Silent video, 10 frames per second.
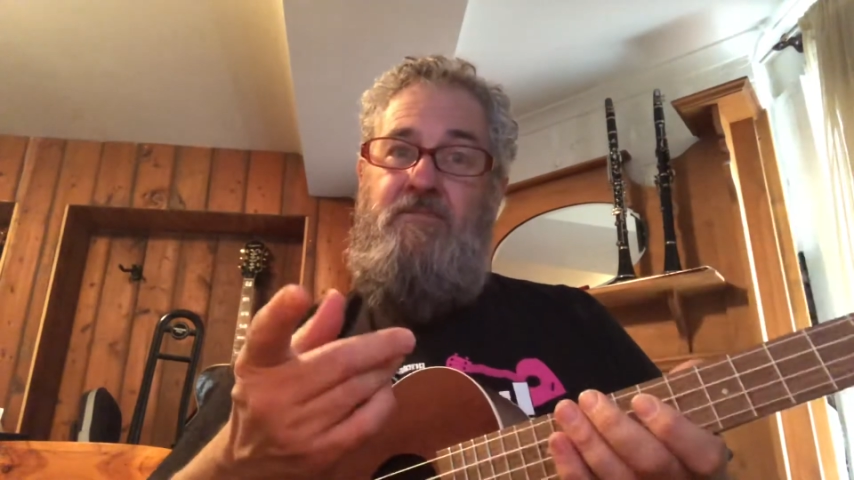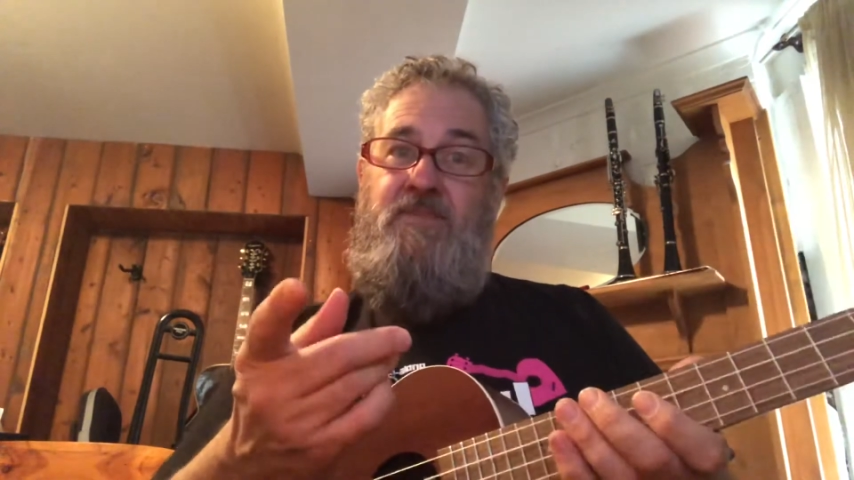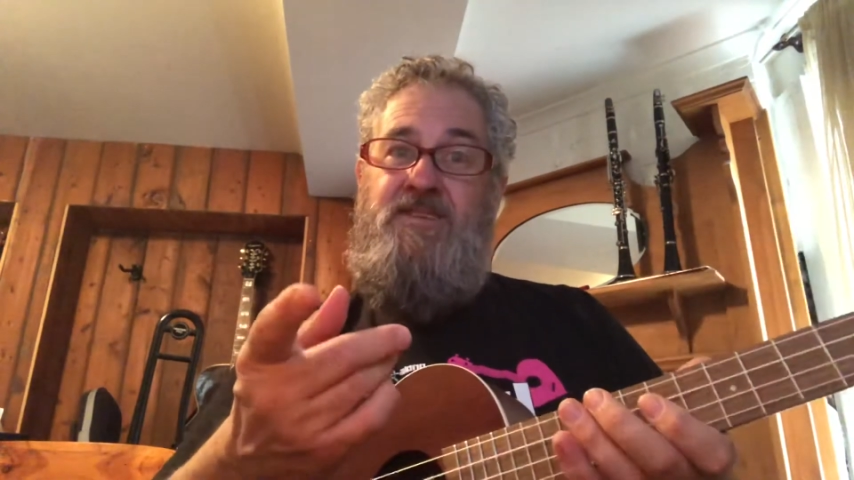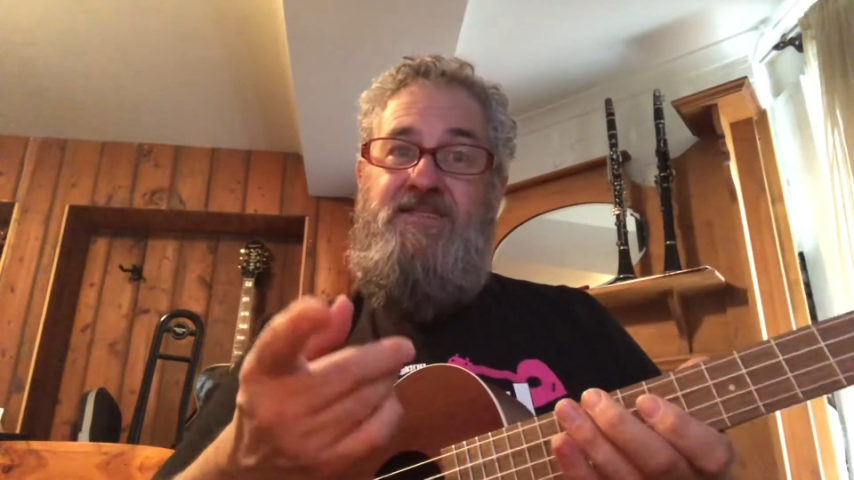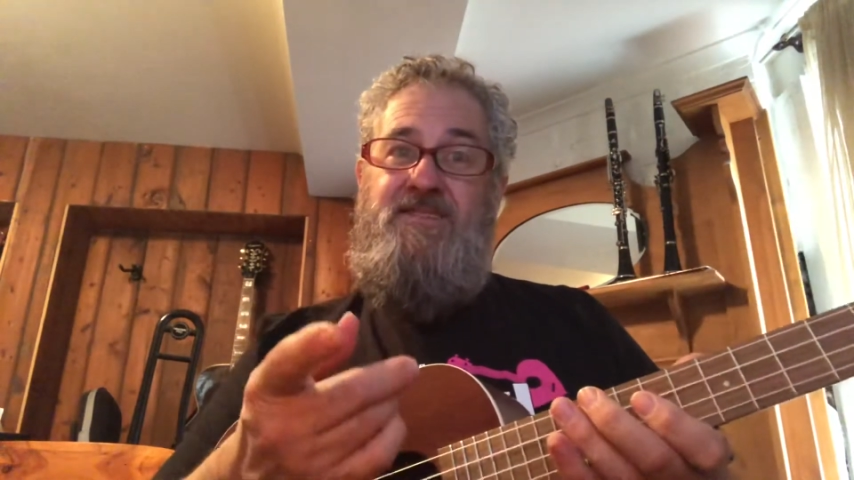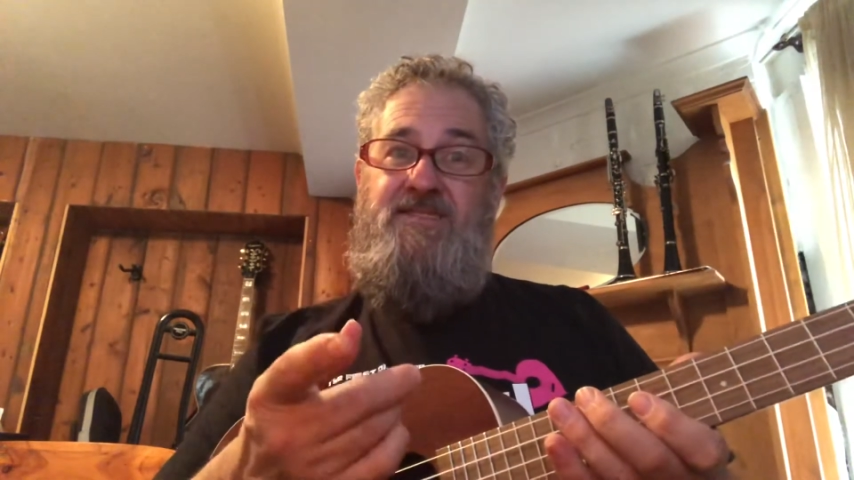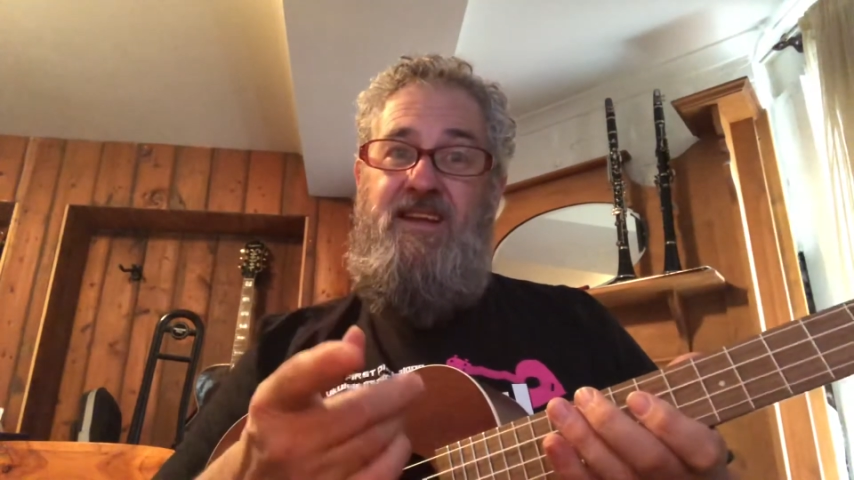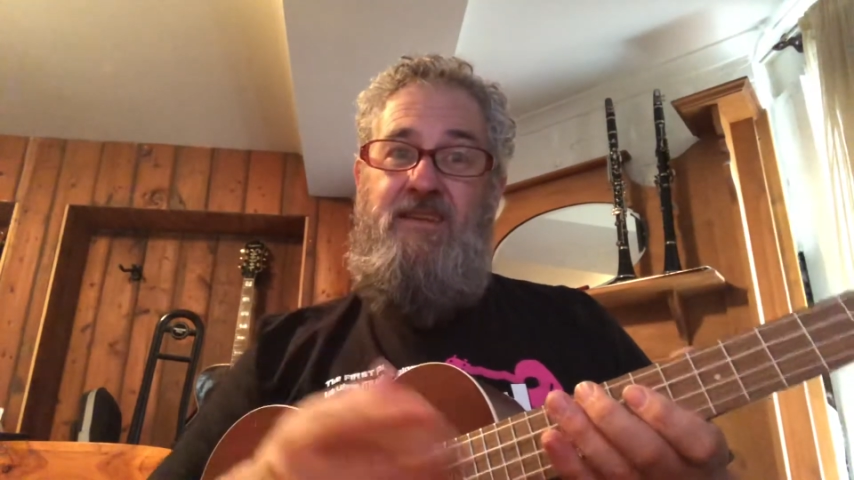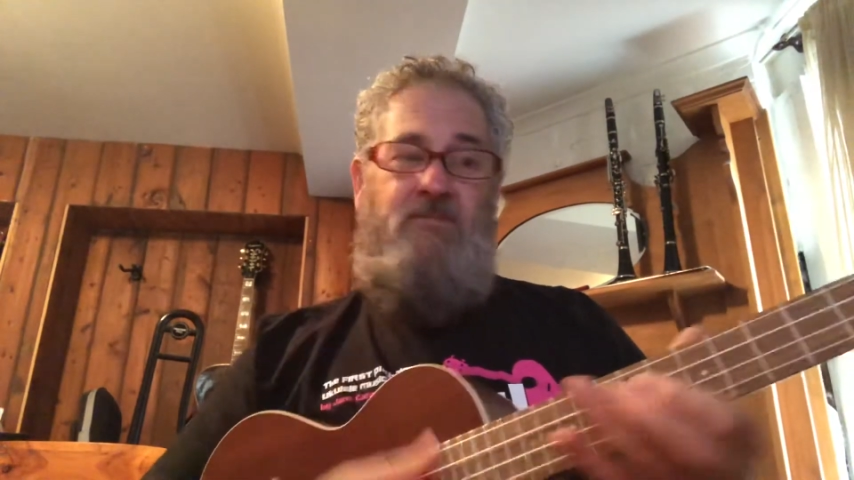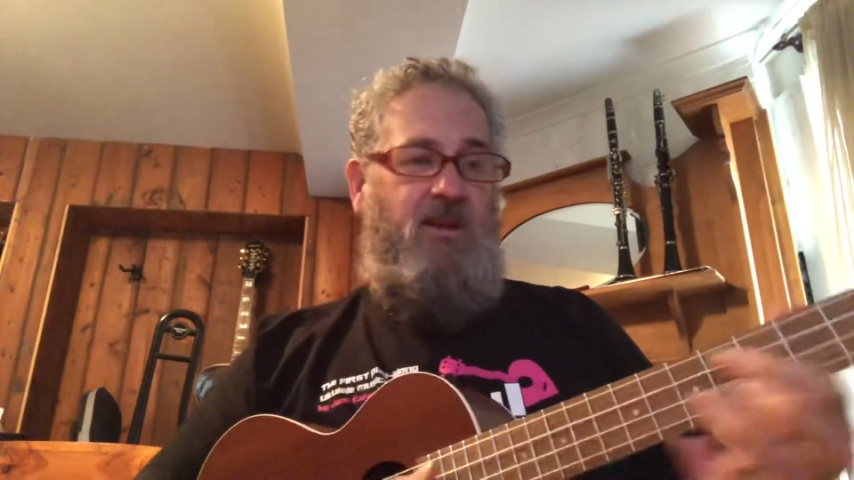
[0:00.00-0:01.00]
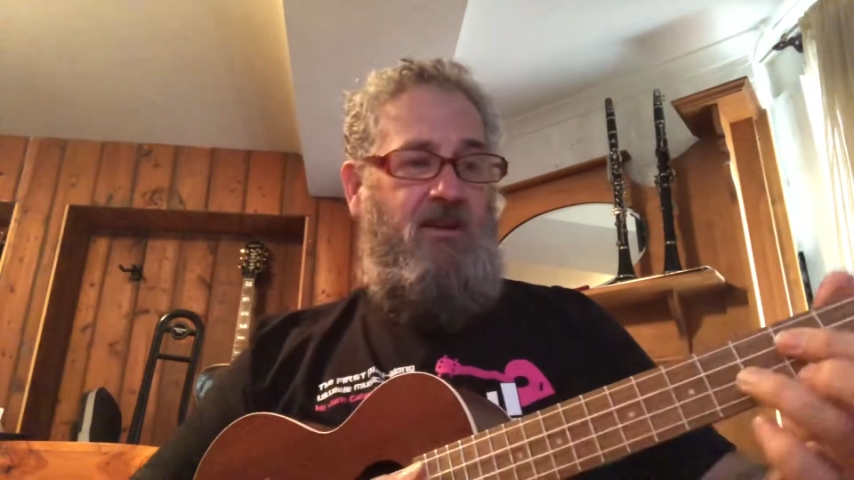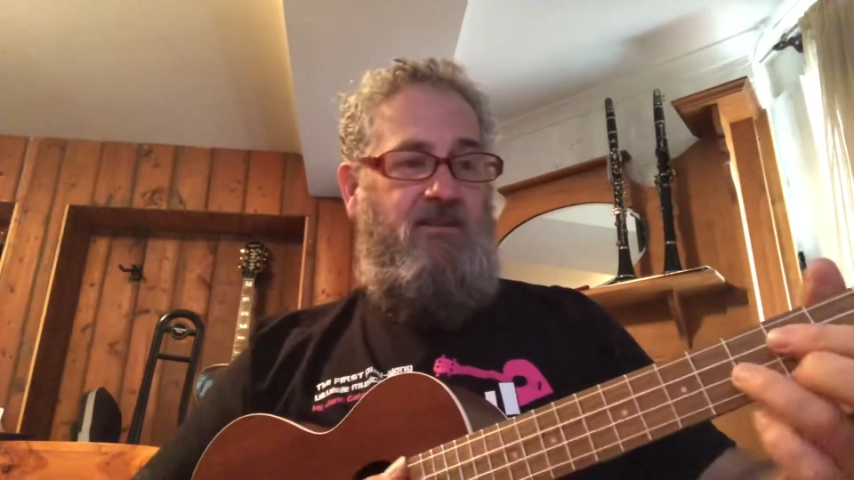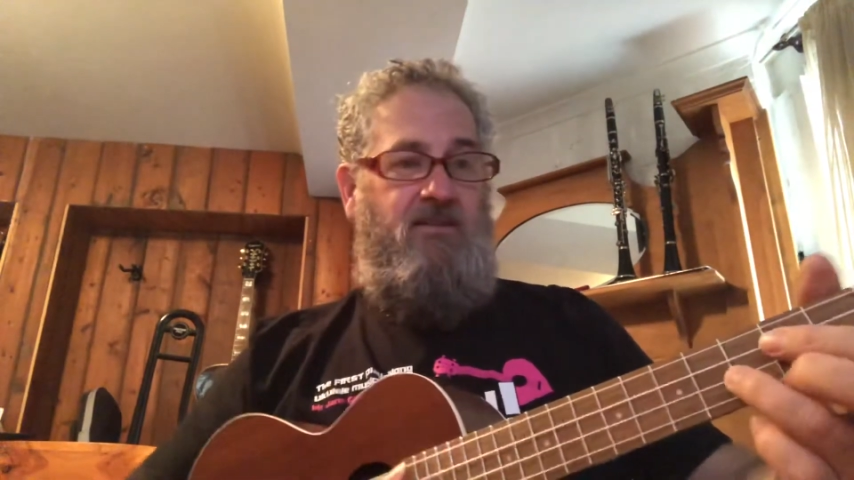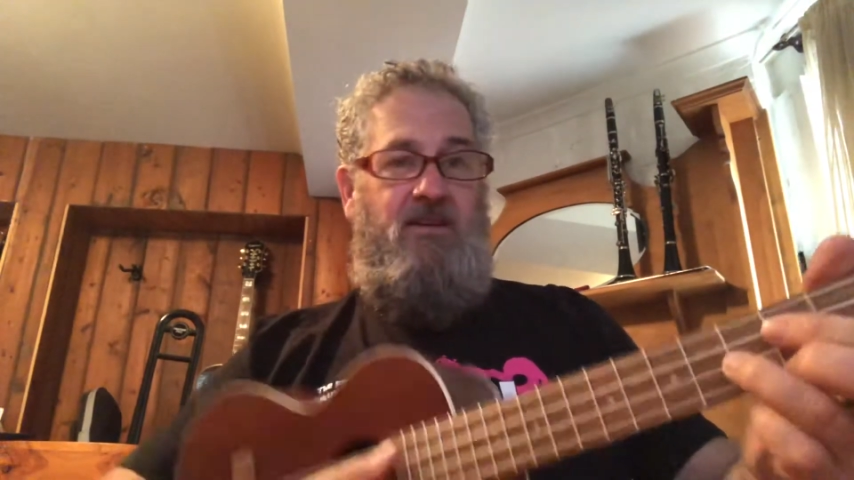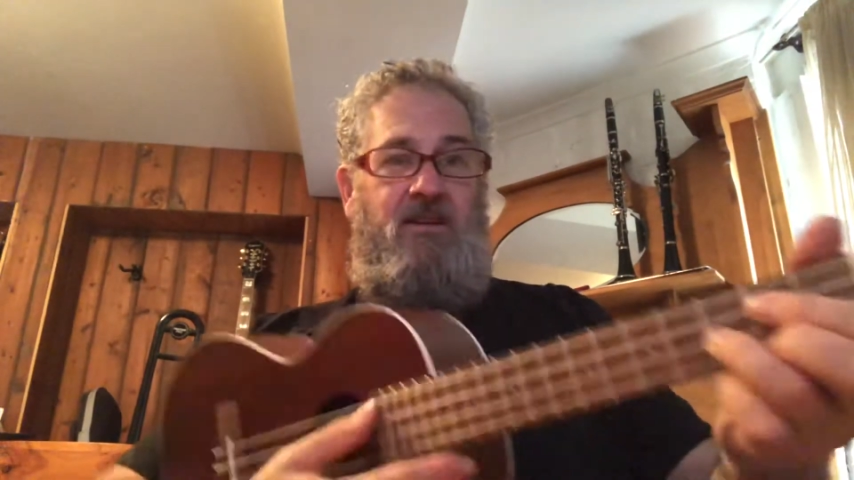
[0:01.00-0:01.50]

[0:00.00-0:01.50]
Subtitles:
Mr Sandman.